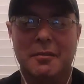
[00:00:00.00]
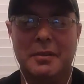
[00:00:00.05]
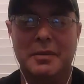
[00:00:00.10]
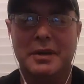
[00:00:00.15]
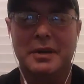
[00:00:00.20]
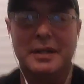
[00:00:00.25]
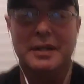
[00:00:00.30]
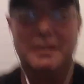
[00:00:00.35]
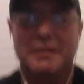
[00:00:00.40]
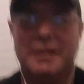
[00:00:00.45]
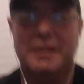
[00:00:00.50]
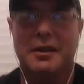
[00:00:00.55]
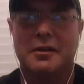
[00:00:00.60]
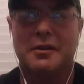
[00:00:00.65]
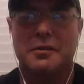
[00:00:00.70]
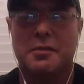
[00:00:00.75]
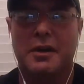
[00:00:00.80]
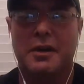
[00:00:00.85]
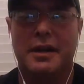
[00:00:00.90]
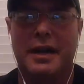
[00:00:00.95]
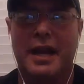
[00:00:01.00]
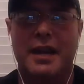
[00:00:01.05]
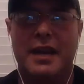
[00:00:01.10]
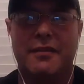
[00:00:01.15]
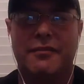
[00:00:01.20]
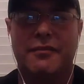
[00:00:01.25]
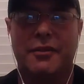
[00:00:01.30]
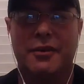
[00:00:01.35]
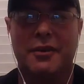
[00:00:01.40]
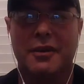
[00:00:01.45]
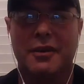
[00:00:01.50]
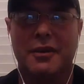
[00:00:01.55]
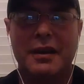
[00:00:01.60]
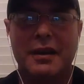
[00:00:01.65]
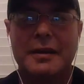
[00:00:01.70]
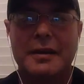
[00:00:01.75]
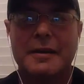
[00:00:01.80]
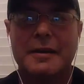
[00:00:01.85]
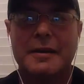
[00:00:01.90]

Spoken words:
but it, you know, it's probably 8 footer.